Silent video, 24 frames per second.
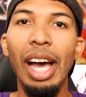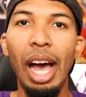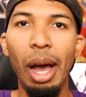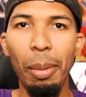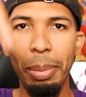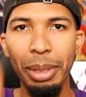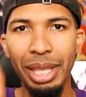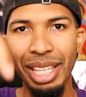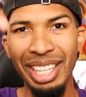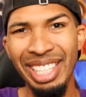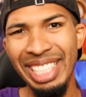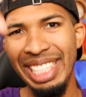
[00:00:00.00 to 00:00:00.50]
I
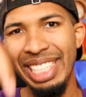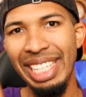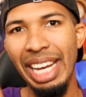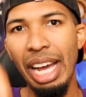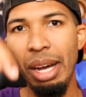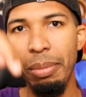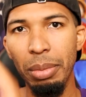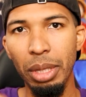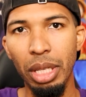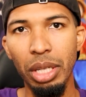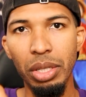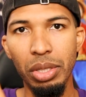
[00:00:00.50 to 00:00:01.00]
will put the link
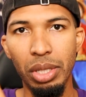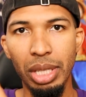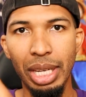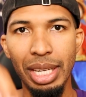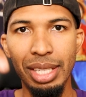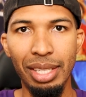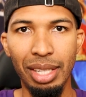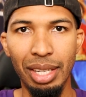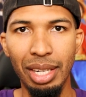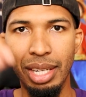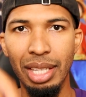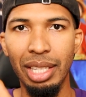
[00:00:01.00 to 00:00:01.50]
down below so you
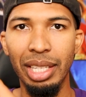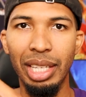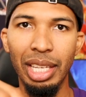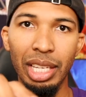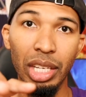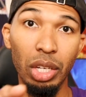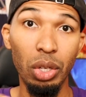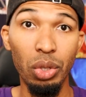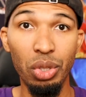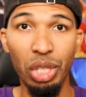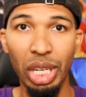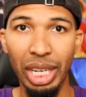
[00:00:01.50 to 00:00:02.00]
guys can click
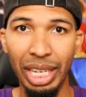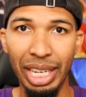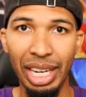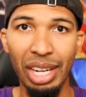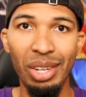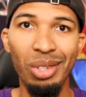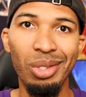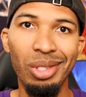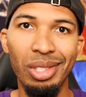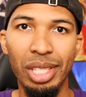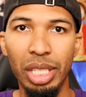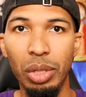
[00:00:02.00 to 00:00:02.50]
and go check it
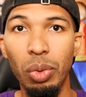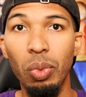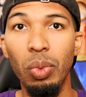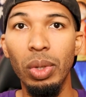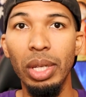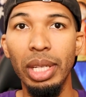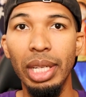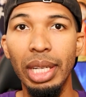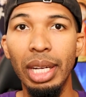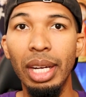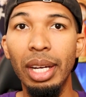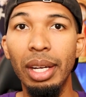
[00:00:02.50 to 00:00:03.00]
out and see
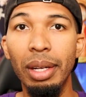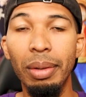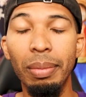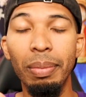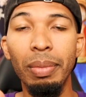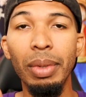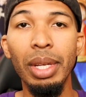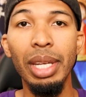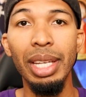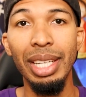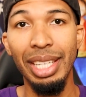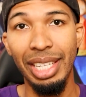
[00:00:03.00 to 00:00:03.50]
what
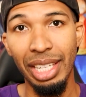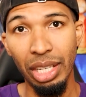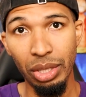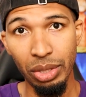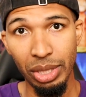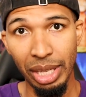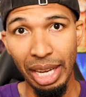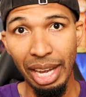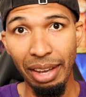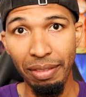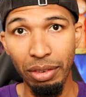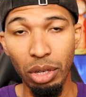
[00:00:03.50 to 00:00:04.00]
um,
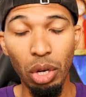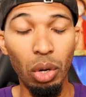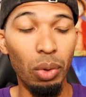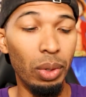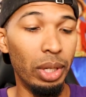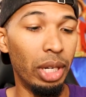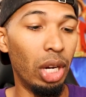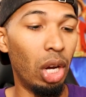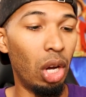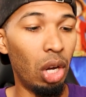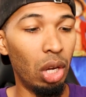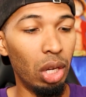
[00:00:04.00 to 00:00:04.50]
deals they have
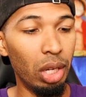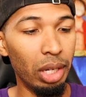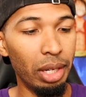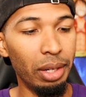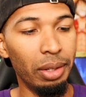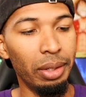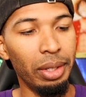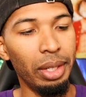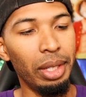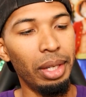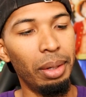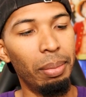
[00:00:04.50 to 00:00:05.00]
going on.